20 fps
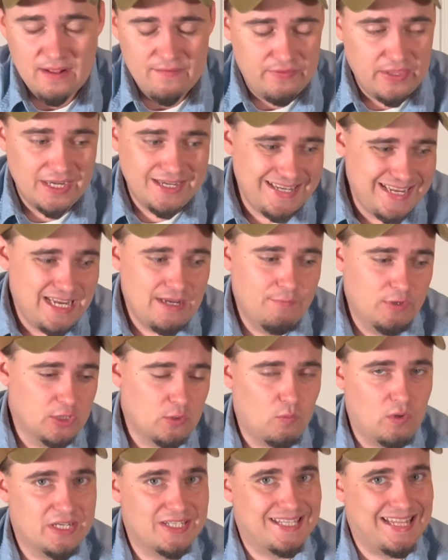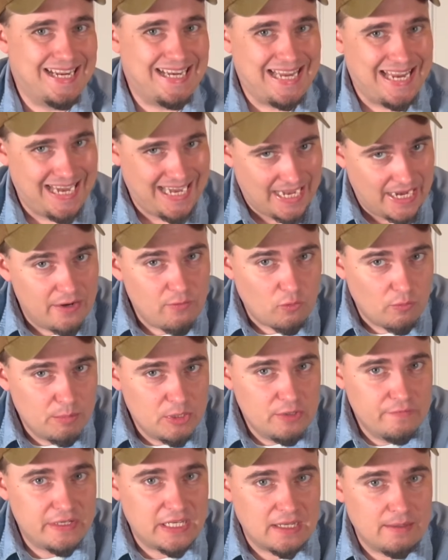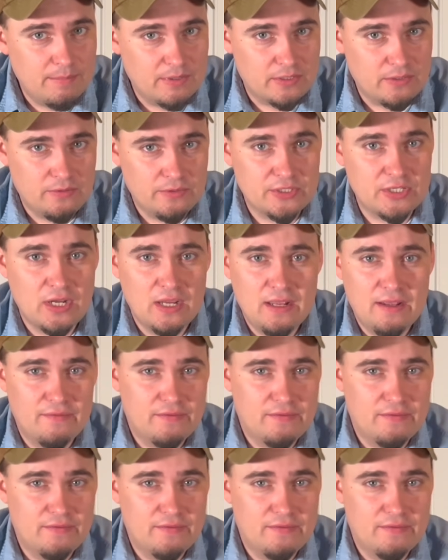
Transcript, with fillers: Then even the ones that can remove chemicals